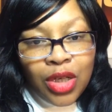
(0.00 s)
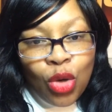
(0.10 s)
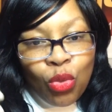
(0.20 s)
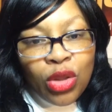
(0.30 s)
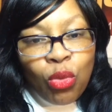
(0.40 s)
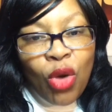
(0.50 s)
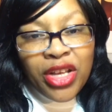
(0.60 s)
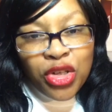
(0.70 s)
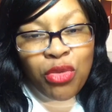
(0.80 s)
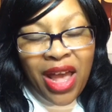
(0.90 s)
with what
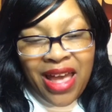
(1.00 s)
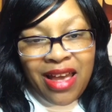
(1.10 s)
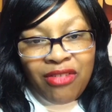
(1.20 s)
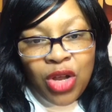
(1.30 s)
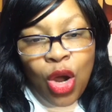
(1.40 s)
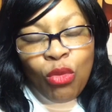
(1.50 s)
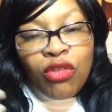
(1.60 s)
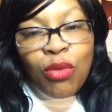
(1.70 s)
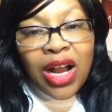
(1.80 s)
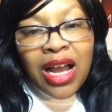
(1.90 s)
you have, with
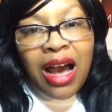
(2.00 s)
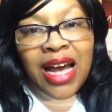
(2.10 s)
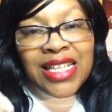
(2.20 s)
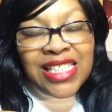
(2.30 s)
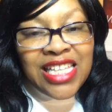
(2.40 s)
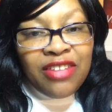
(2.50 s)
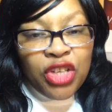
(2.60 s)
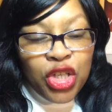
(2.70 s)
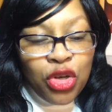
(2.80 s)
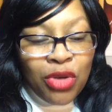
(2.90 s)
what God has given
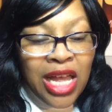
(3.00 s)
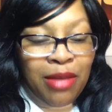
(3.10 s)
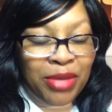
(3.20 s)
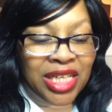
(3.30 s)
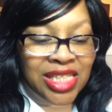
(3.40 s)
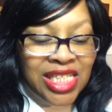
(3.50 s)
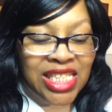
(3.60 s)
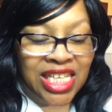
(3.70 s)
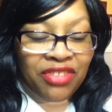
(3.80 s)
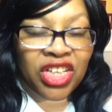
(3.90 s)
you, because He's
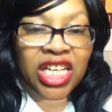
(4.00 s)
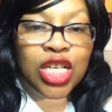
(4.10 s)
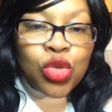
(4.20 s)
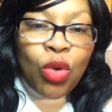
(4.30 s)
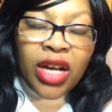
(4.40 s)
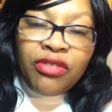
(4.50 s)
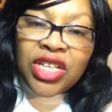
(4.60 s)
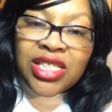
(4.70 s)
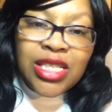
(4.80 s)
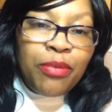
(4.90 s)
given each one of us
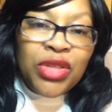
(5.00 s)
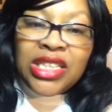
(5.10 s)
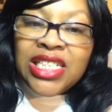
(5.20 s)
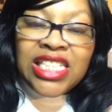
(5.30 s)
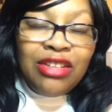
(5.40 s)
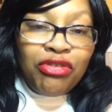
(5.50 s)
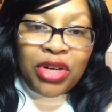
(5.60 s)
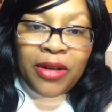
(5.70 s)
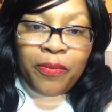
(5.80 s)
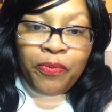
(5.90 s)
something different.
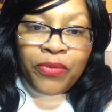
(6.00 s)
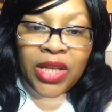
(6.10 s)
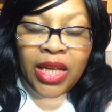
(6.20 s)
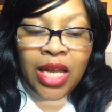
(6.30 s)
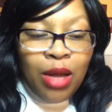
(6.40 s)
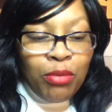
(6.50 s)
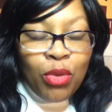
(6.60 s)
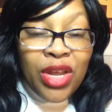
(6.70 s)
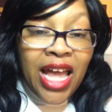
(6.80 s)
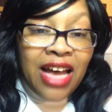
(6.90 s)
But we
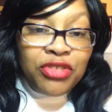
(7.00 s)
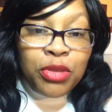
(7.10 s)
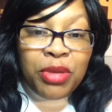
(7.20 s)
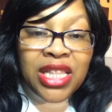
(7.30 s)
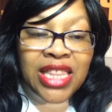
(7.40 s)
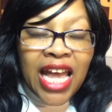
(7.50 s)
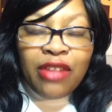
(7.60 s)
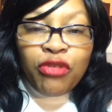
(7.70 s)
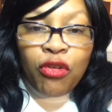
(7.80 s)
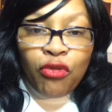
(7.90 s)
have to be
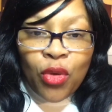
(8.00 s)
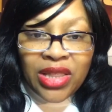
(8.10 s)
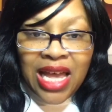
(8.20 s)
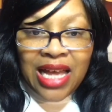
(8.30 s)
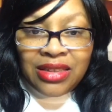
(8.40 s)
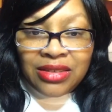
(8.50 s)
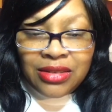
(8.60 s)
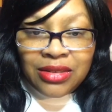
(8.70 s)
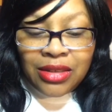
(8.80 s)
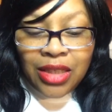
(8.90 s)
thankful for that.
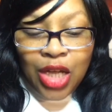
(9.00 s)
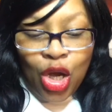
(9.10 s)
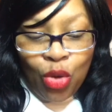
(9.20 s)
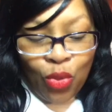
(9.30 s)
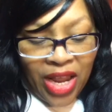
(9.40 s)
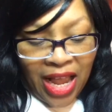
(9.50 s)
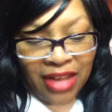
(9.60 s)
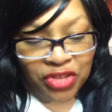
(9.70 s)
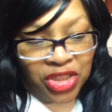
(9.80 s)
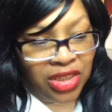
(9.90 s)
We have
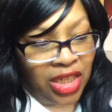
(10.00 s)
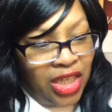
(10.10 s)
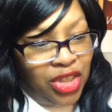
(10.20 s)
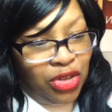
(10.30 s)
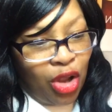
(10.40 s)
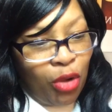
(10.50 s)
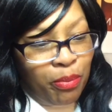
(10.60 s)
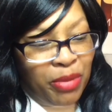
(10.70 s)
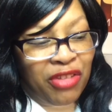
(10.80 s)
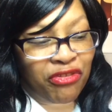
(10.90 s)
to, you know,
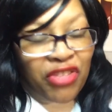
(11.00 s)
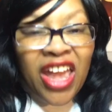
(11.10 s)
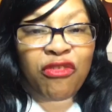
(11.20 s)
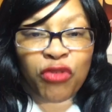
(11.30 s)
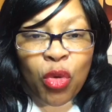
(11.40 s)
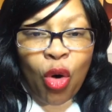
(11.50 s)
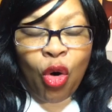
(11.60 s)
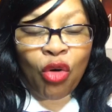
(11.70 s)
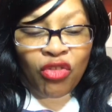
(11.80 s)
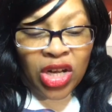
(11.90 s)
be faithful
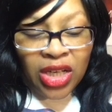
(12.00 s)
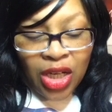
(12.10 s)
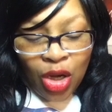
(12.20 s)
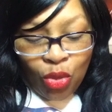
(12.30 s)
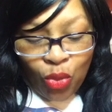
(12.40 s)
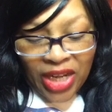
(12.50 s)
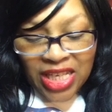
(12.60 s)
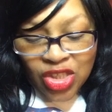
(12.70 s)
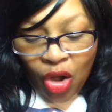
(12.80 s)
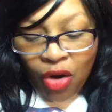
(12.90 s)
over what He's
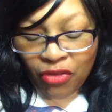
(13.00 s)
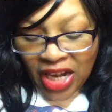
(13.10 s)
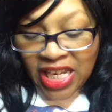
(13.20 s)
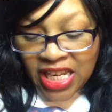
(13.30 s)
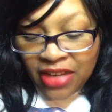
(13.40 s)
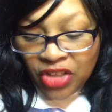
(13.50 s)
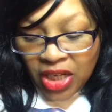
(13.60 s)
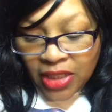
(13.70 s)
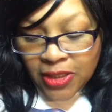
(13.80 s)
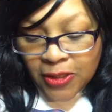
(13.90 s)
already given
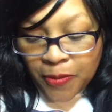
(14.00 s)
us.